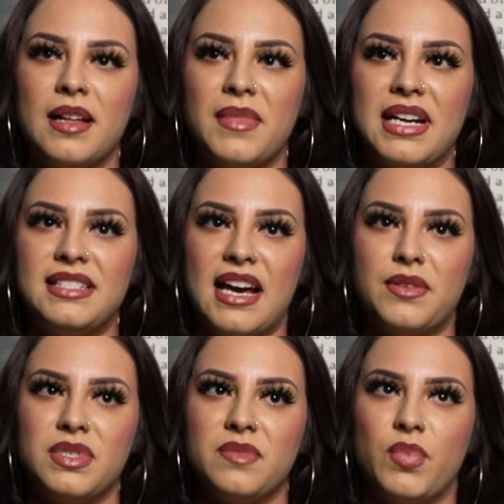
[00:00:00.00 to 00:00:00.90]
My
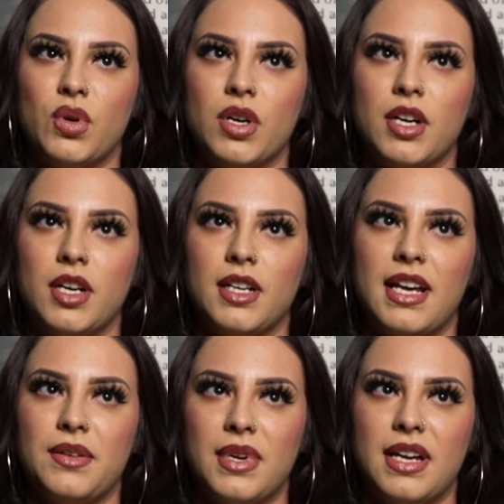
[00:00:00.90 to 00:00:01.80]
dad was born
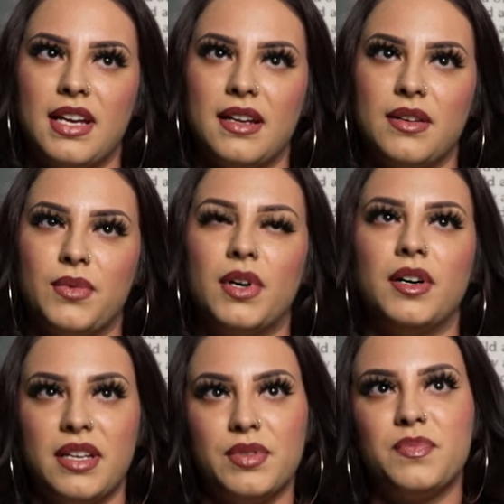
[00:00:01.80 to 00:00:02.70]
and he
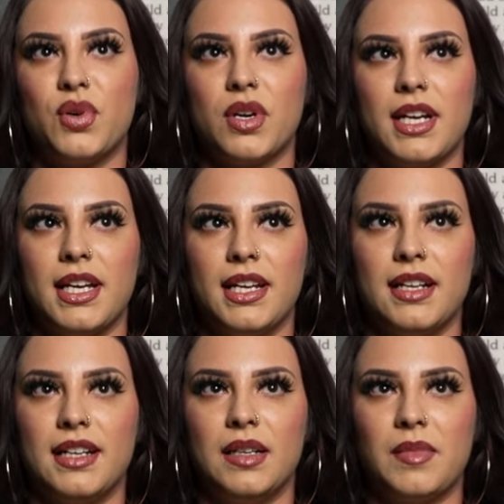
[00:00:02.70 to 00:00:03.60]
was born in
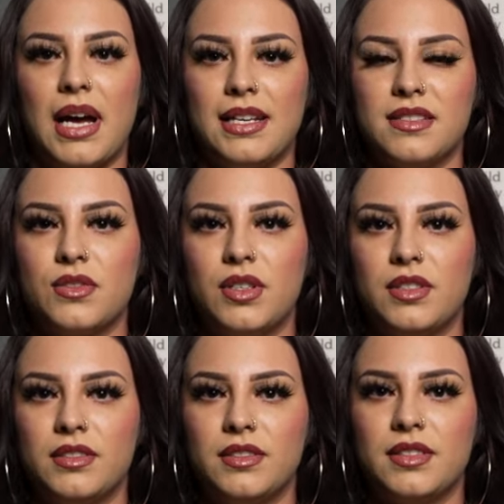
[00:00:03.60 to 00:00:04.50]

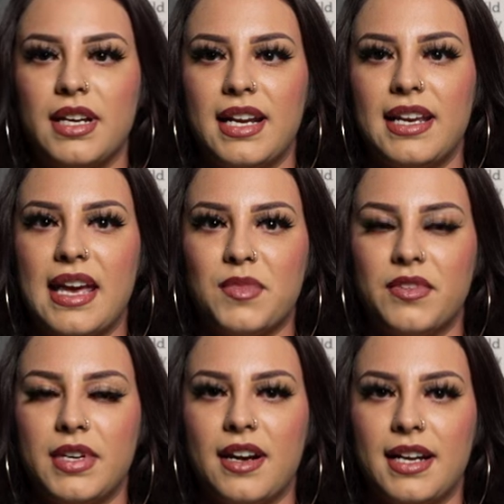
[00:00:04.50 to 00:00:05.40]
Jalisco. And he came
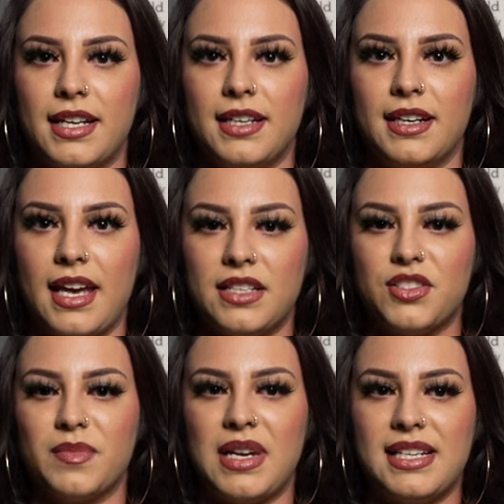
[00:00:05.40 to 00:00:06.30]
over here at a young age.
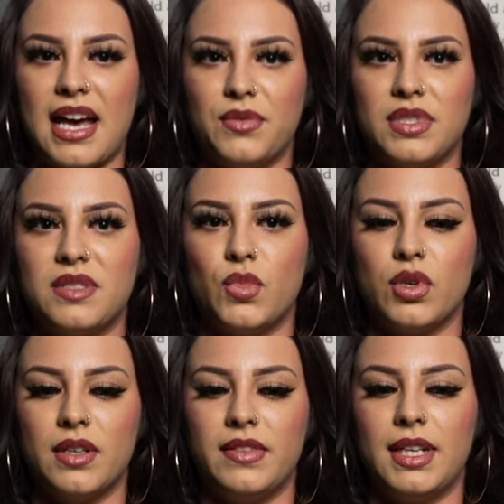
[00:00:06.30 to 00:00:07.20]
So my dad was
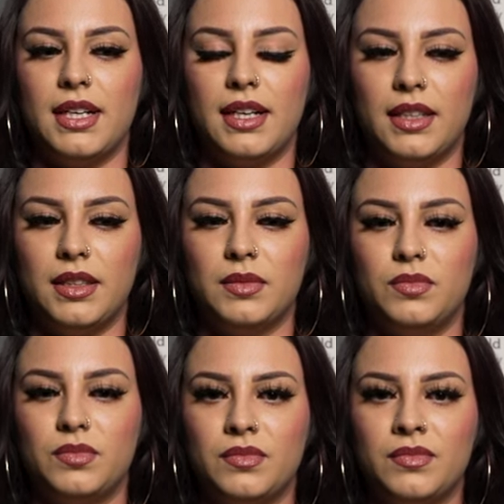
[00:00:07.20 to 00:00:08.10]
more of
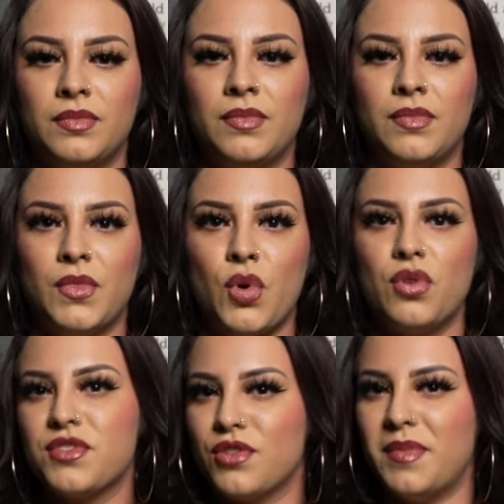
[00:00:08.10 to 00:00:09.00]
a
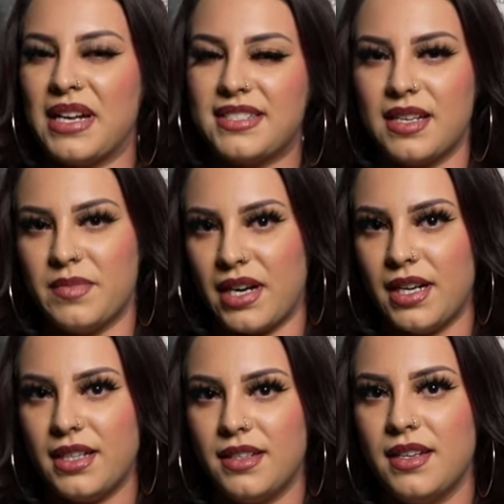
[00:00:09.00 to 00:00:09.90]
old school Mexican
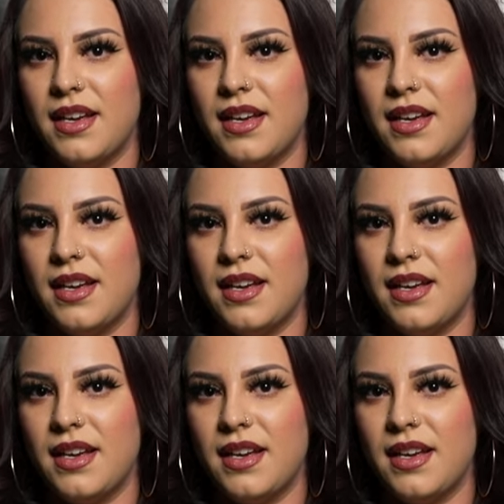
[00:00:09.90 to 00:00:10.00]
parent.